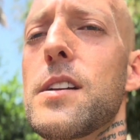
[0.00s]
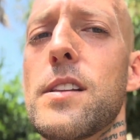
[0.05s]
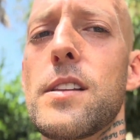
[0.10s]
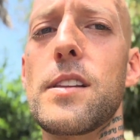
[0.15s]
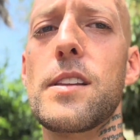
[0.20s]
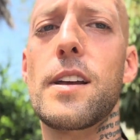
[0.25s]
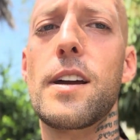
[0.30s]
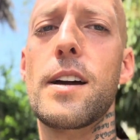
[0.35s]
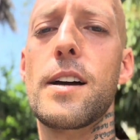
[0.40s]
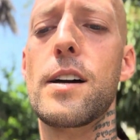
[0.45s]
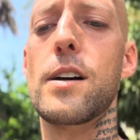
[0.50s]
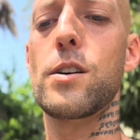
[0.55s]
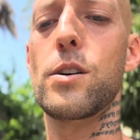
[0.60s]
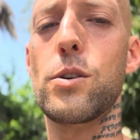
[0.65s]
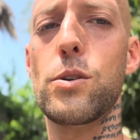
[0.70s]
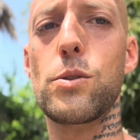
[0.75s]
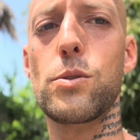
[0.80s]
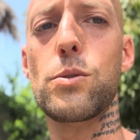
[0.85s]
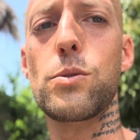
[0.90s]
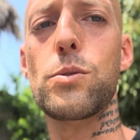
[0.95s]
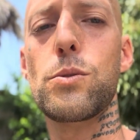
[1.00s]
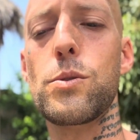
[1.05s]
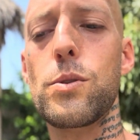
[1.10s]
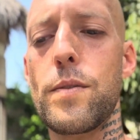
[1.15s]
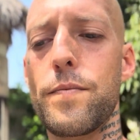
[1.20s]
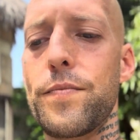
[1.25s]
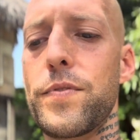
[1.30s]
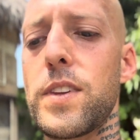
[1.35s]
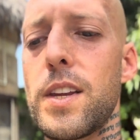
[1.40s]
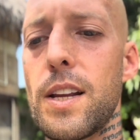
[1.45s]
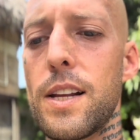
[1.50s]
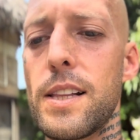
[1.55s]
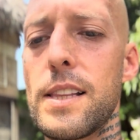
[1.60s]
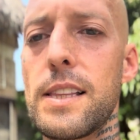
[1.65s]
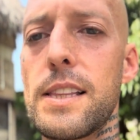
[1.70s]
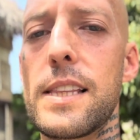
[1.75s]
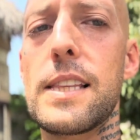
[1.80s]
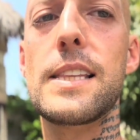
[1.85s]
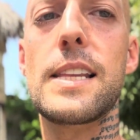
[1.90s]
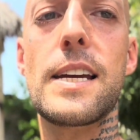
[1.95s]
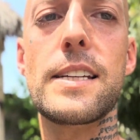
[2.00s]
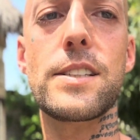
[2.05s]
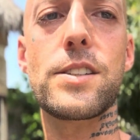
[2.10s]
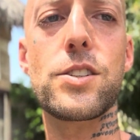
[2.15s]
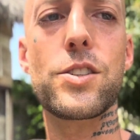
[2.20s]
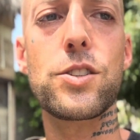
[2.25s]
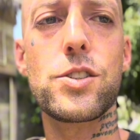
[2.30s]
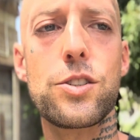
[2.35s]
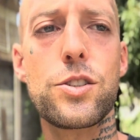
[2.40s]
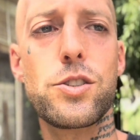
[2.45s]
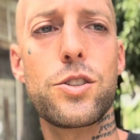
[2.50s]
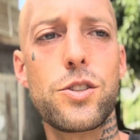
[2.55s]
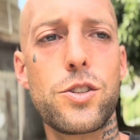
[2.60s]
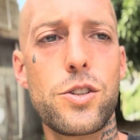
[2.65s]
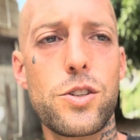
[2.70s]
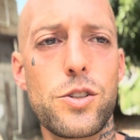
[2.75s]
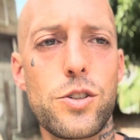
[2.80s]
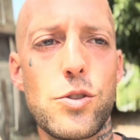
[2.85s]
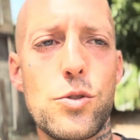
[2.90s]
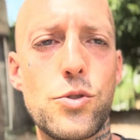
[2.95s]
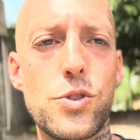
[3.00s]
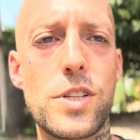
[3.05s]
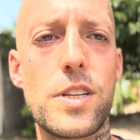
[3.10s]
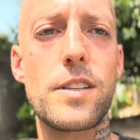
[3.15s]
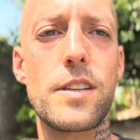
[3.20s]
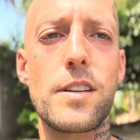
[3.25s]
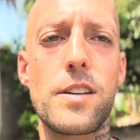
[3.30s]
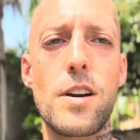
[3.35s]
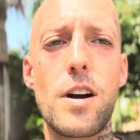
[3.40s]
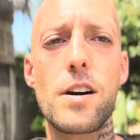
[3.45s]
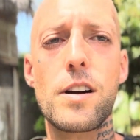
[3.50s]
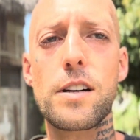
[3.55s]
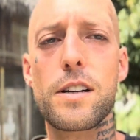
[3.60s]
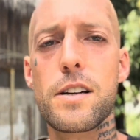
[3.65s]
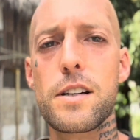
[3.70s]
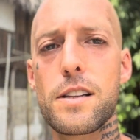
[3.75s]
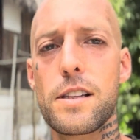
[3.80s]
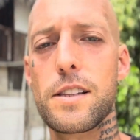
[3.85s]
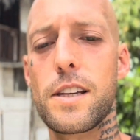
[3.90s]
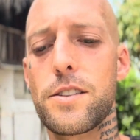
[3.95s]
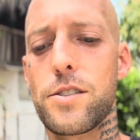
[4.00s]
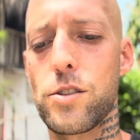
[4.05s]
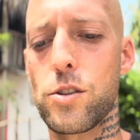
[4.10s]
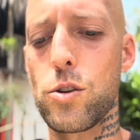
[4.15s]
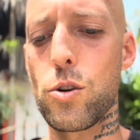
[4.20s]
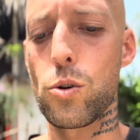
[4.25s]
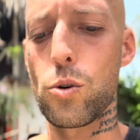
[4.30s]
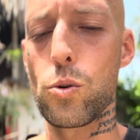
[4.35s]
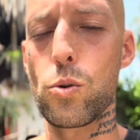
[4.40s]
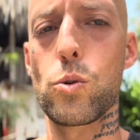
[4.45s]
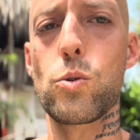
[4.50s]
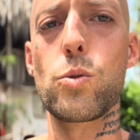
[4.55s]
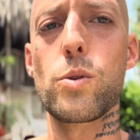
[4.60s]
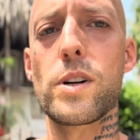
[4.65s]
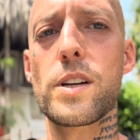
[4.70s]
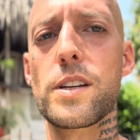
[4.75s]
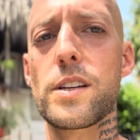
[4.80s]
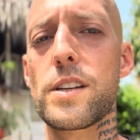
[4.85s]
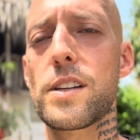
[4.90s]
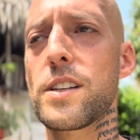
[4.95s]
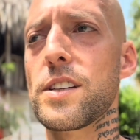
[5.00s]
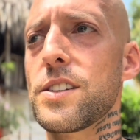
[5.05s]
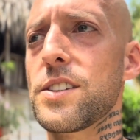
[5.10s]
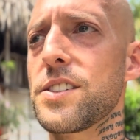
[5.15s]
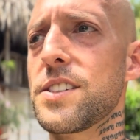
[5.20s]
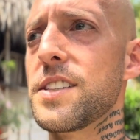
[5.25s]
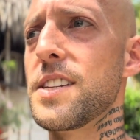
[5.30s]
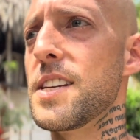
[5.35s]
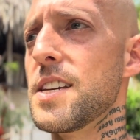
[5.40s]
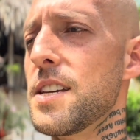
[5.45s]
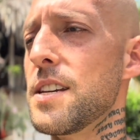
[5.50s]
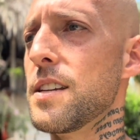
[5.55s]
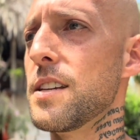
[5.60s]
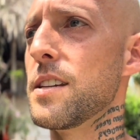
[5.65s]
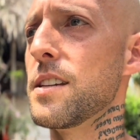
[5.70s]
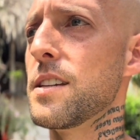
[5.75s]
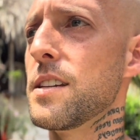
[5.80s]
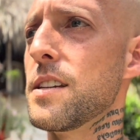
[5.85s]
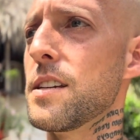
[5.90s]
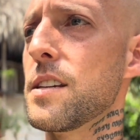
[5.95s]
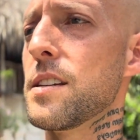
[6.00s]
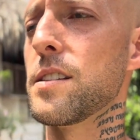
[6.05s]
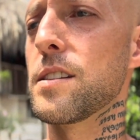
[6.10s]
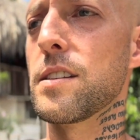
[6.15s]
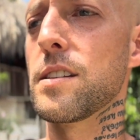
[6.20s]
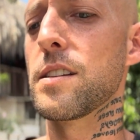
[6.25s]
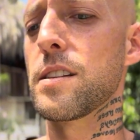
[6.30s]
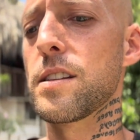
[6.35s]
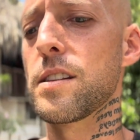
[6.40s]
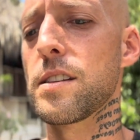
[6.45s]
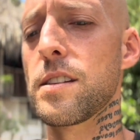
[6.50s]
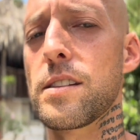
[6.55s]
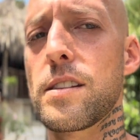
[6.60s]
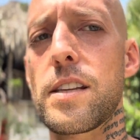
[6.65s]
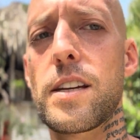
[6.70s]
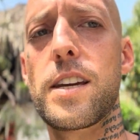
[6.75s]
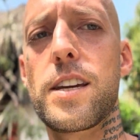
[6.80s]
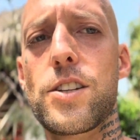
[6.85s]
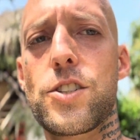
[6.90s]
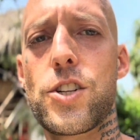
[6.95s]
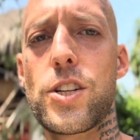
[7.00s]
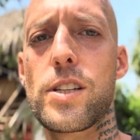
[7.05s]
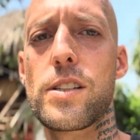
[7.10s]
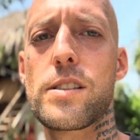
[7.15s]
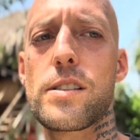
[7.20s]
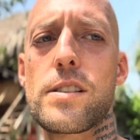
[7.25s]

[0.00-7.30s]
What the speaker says: Now you've seen the yard, let's go see the kitchen.